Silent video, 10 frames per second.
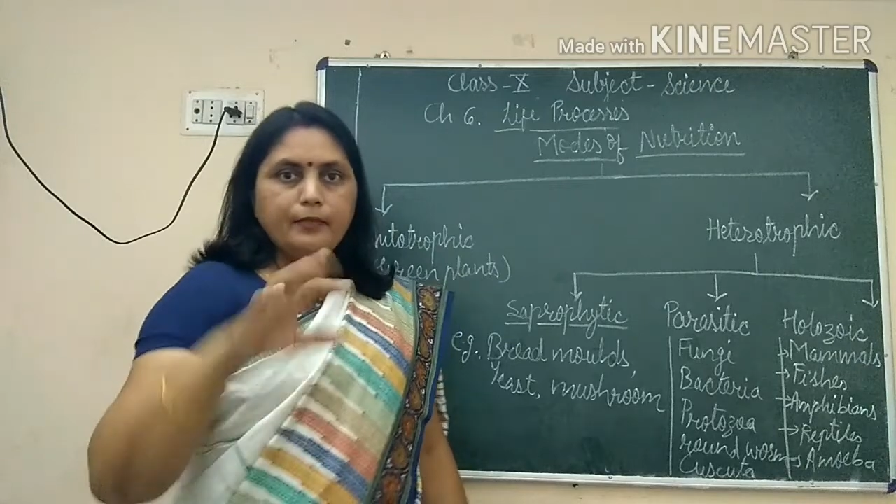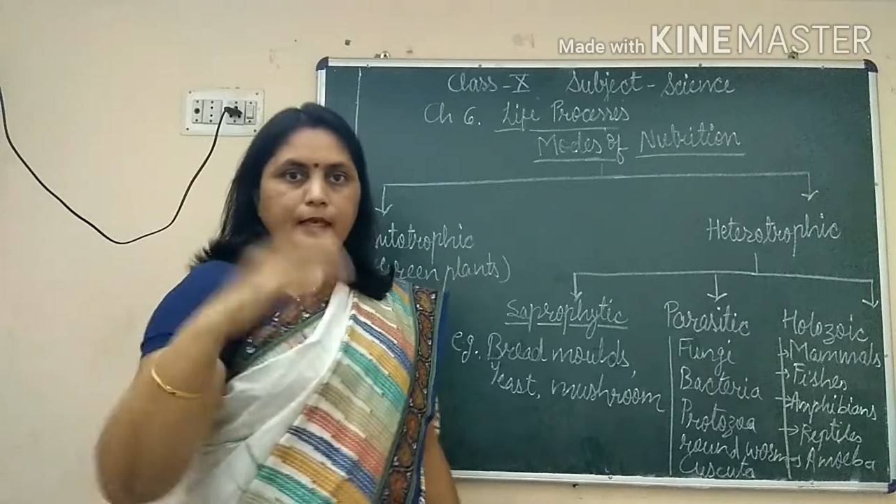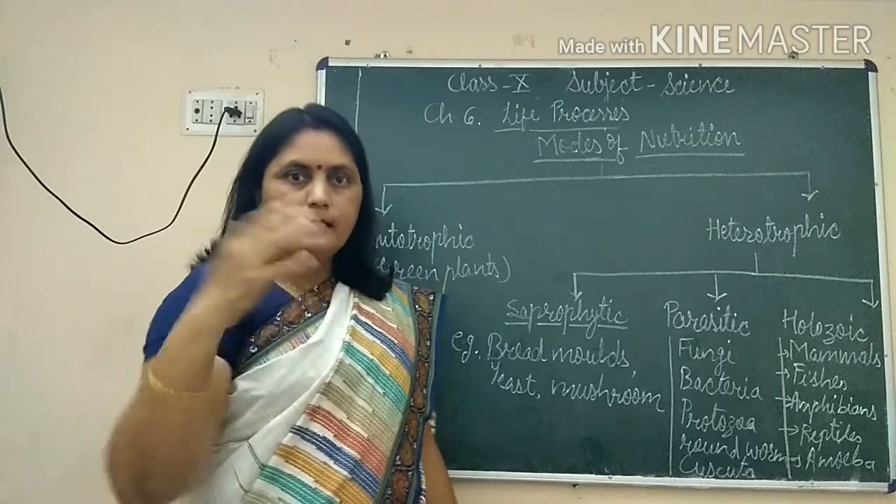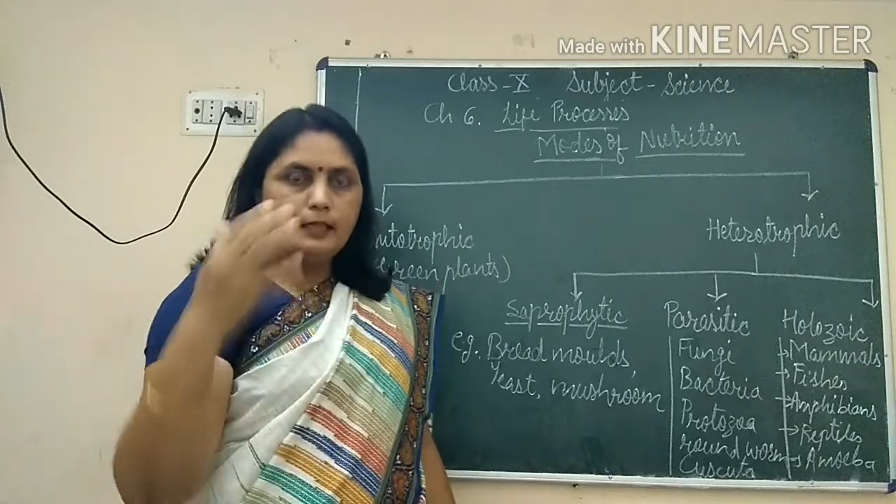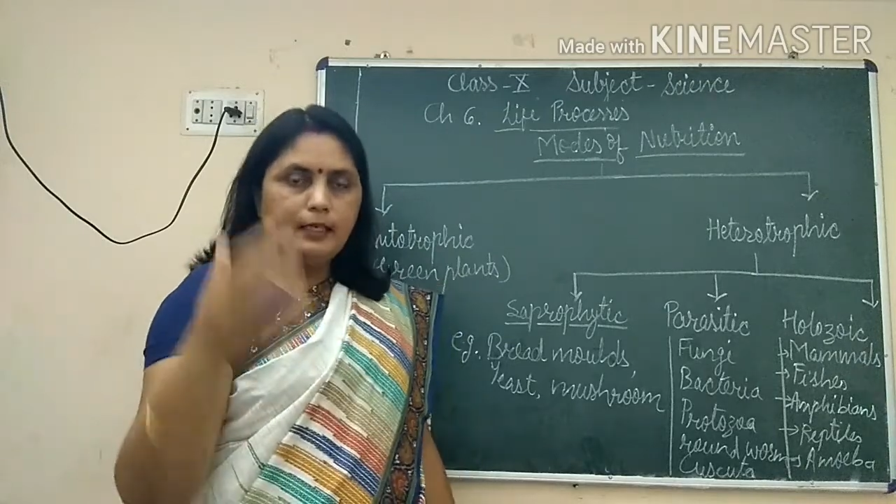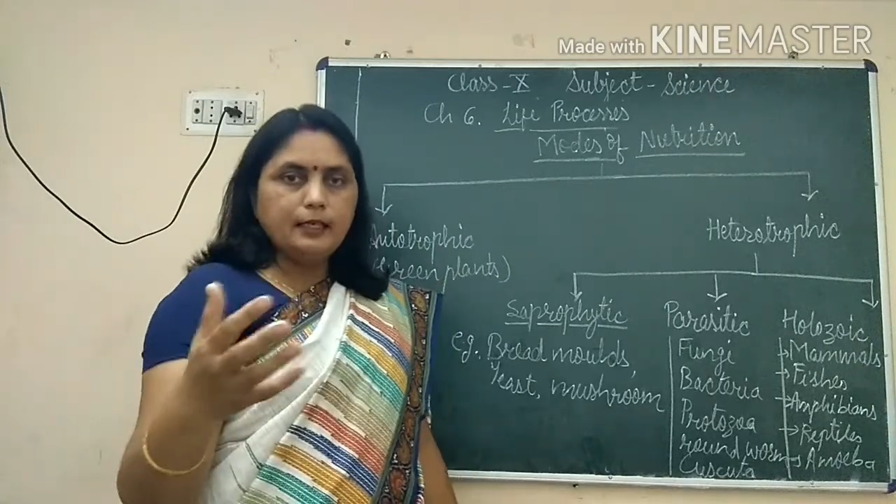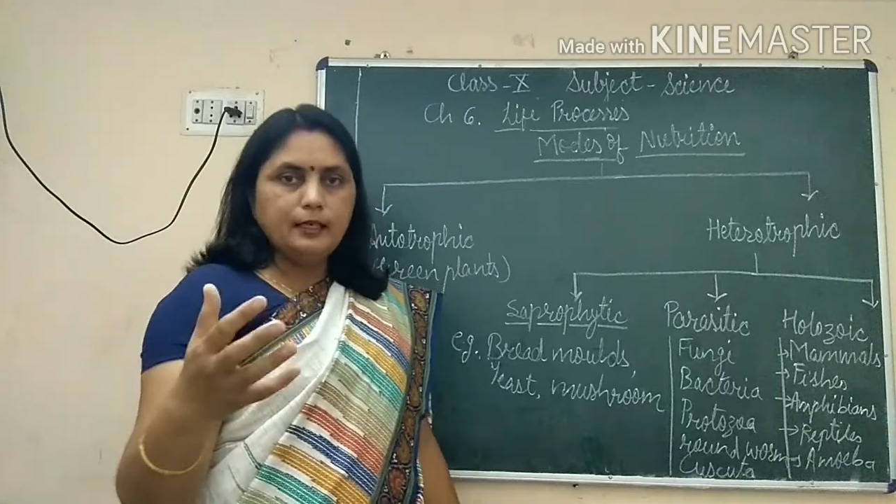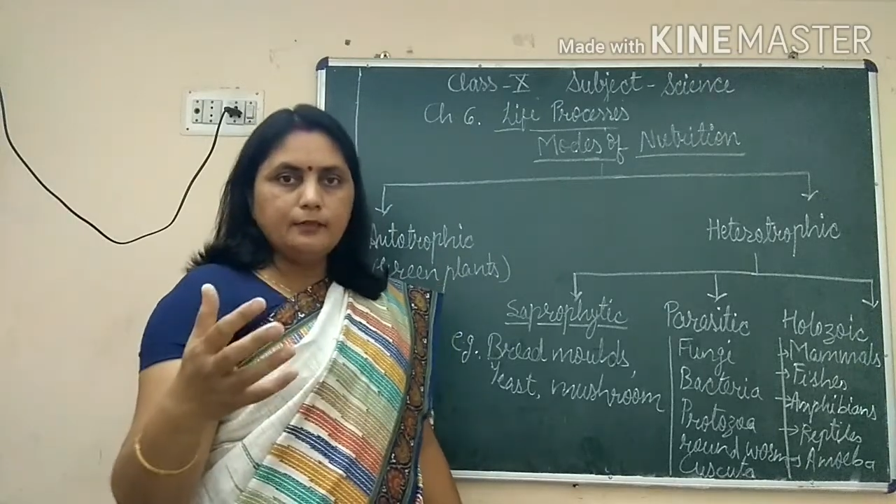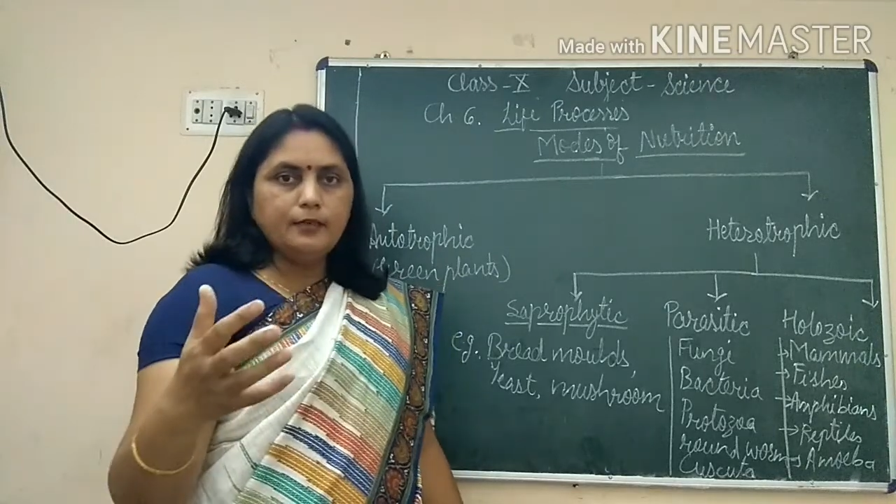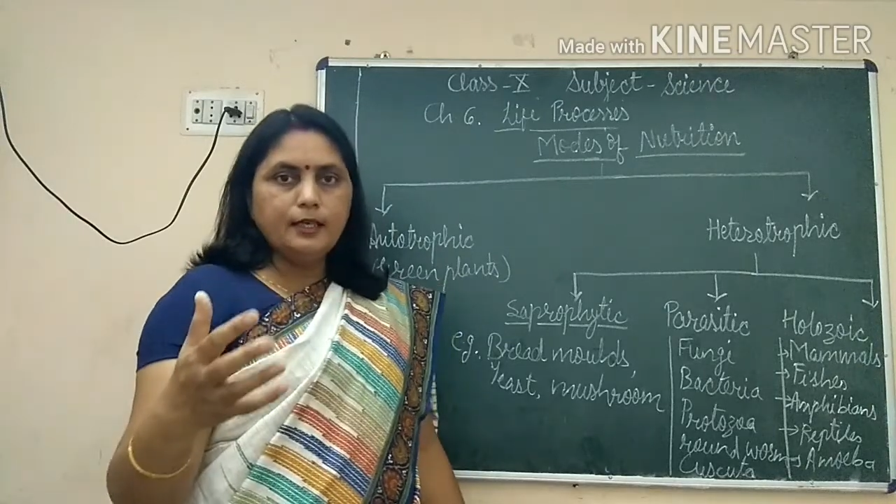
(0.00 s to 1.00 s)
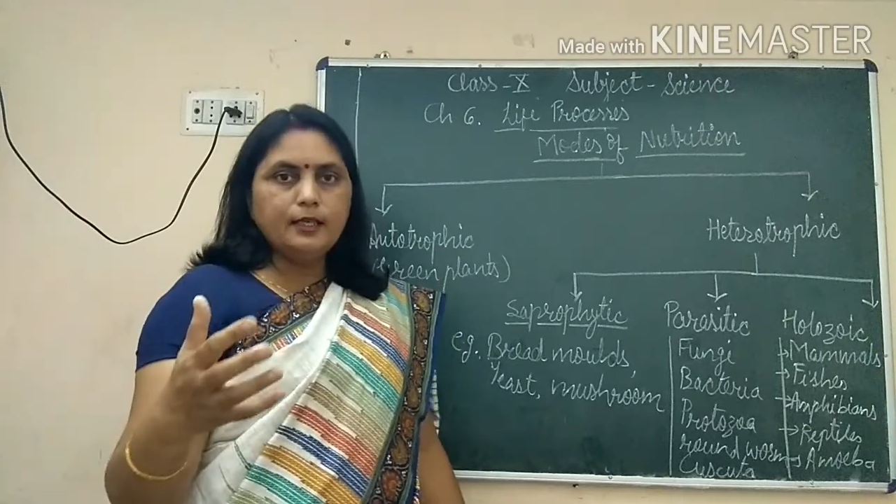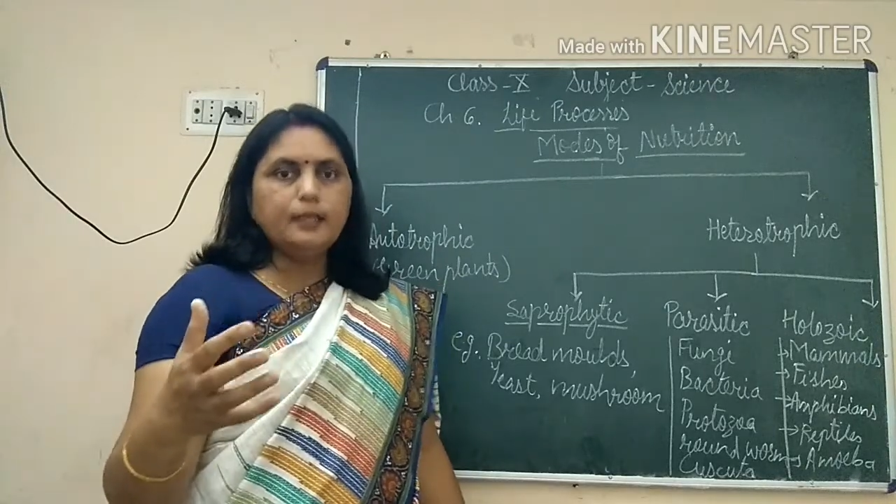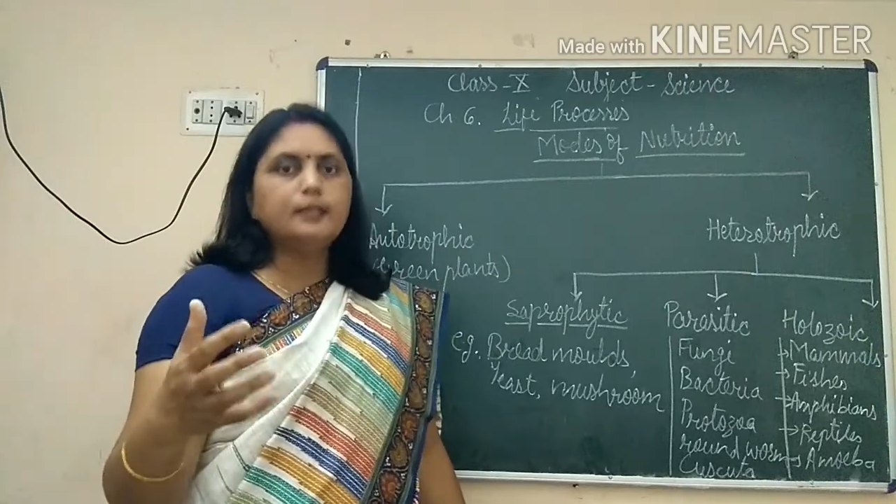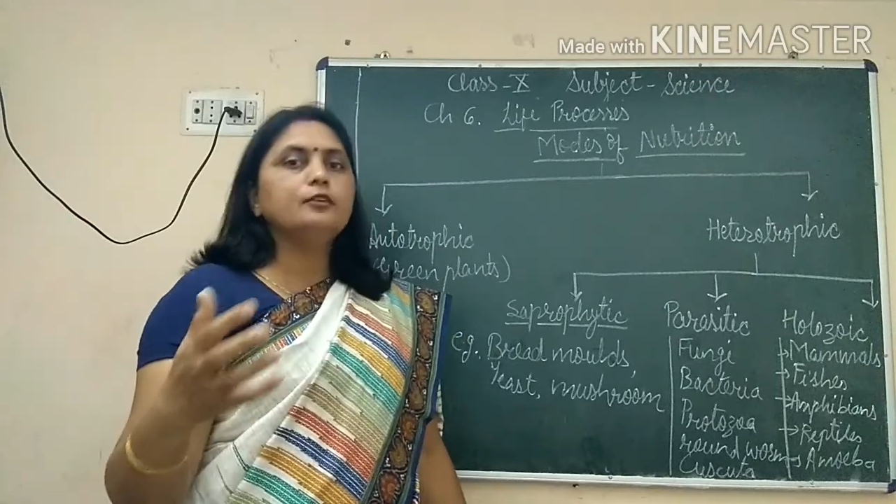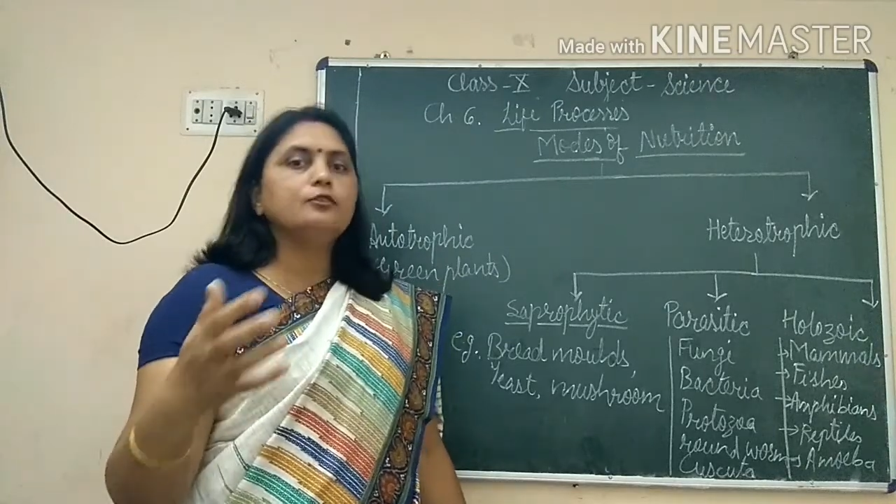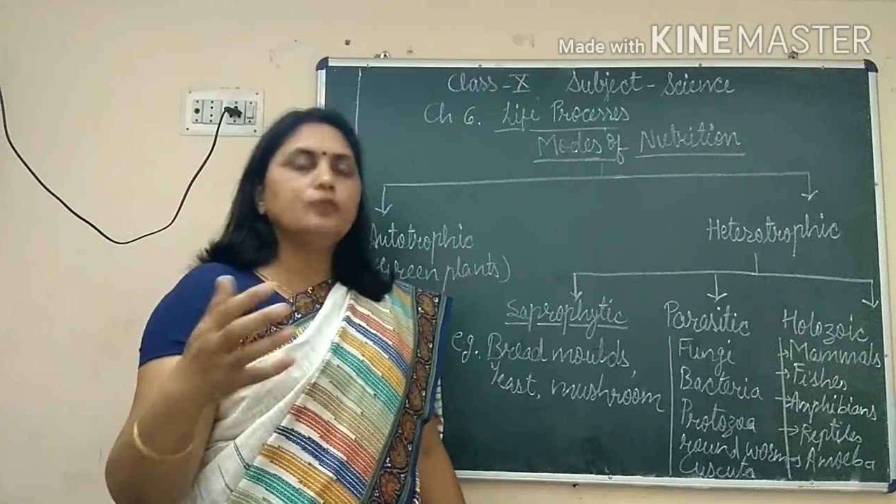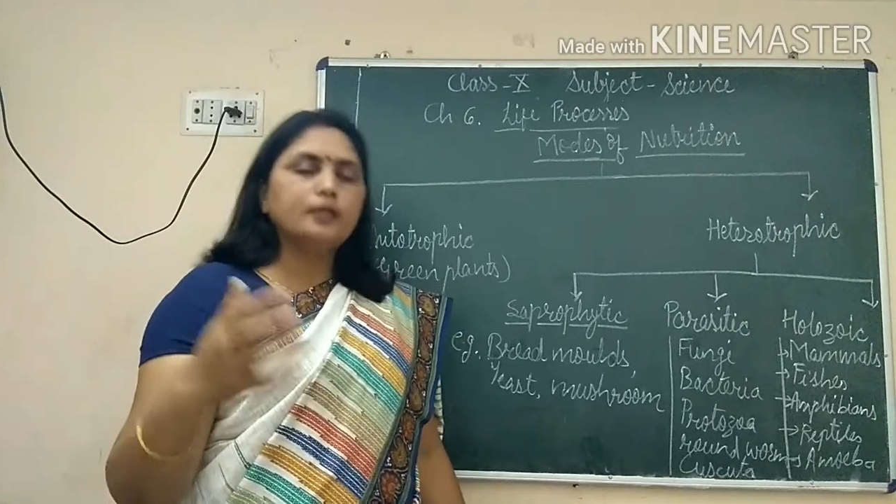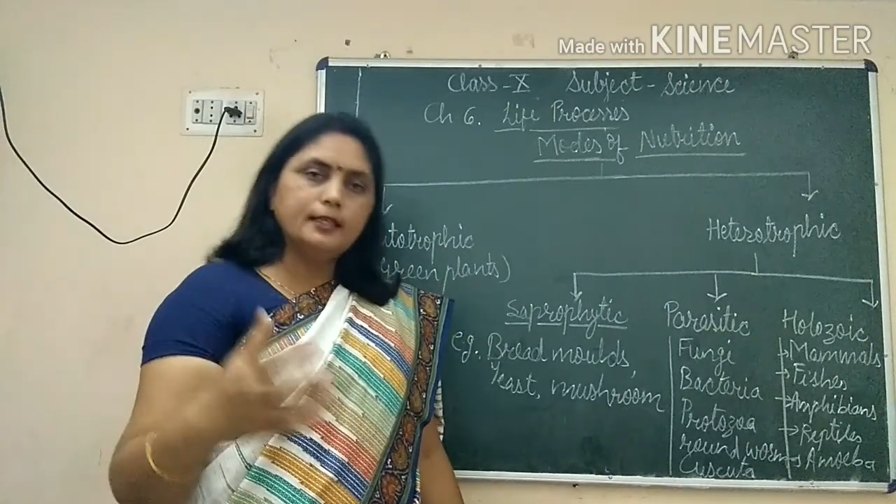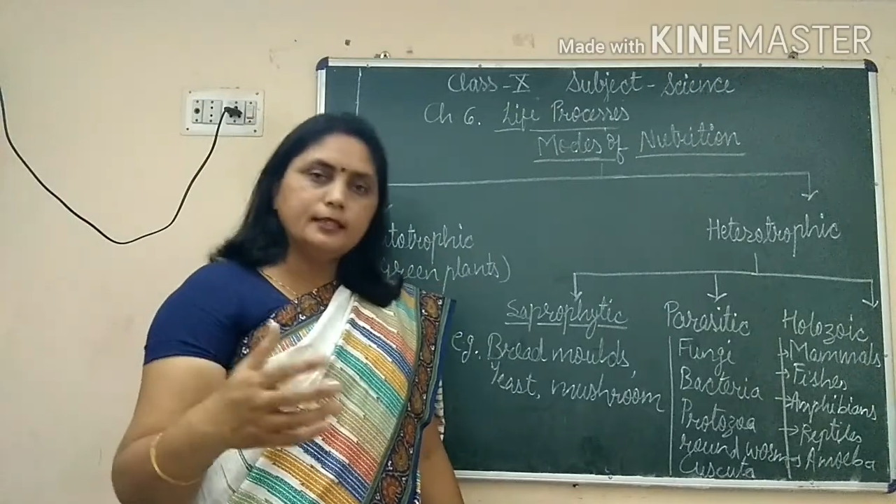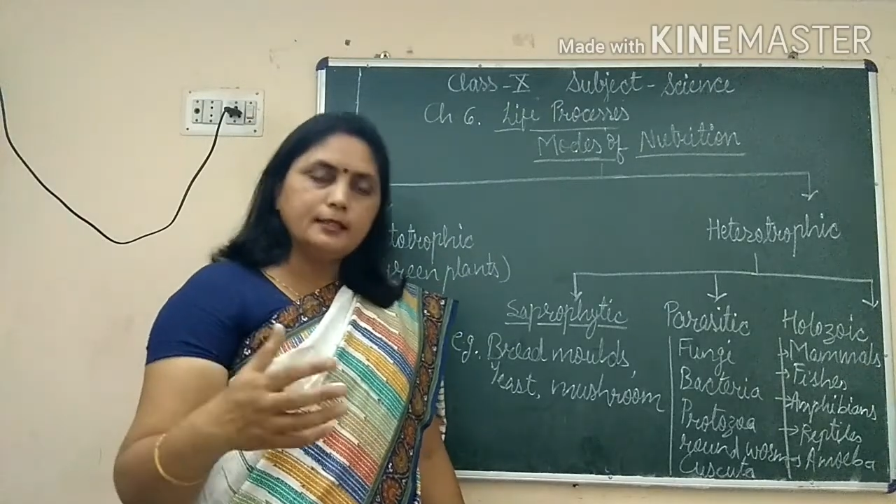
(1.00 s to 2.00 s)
and then converting it into organic